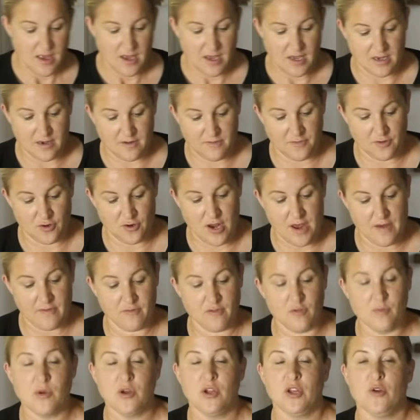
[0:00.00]
And if you're not
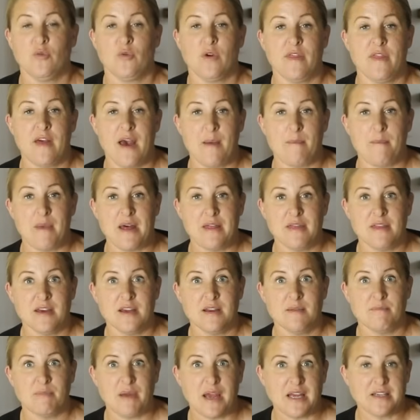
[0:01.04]
familiar with that
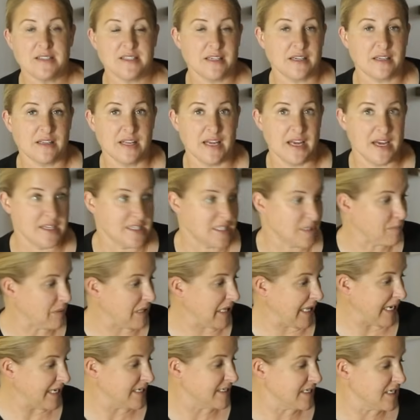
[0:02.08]
method, basically it's
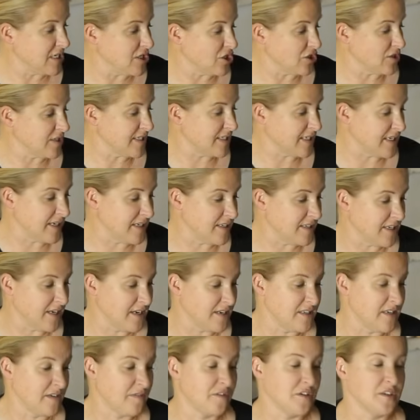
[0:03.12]
planting your seeds
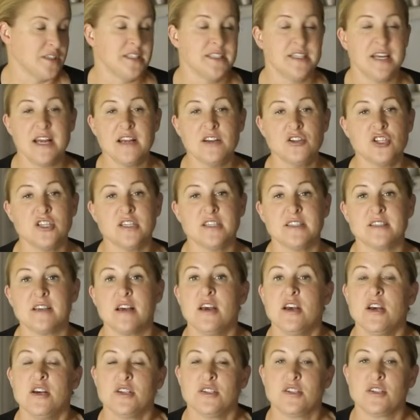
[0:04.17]
at different stages
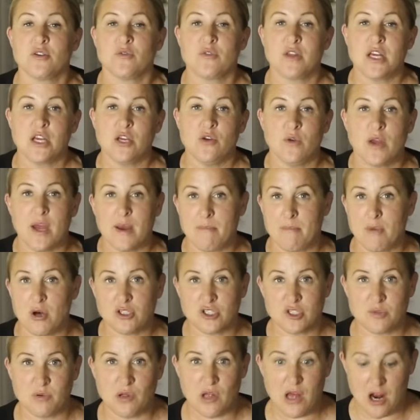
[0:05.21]
so that you get
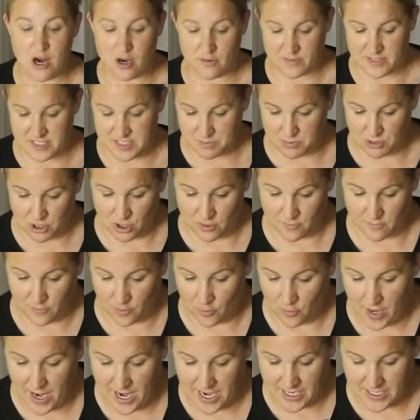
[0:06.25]
multiple harvests per
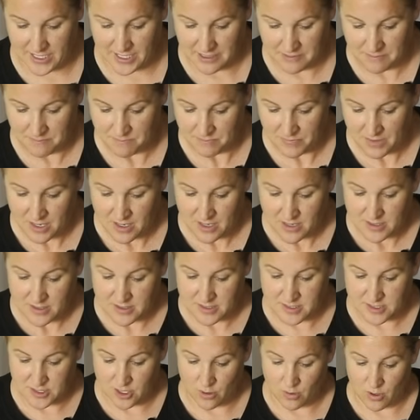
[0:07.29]
variety.
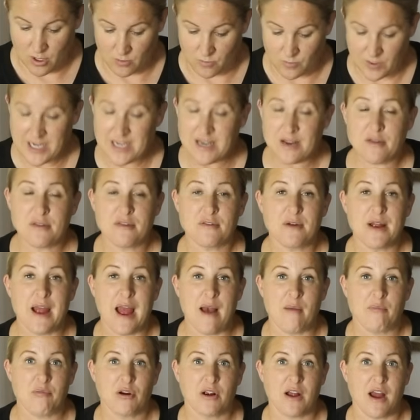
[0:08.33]
So Arena 3
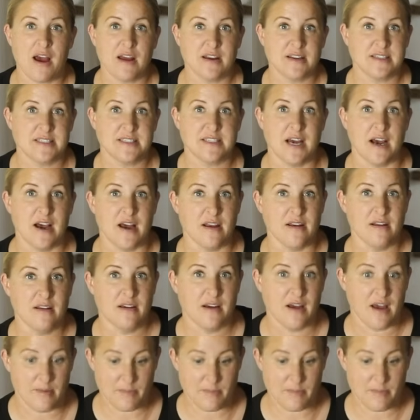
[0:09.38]
apricot is done.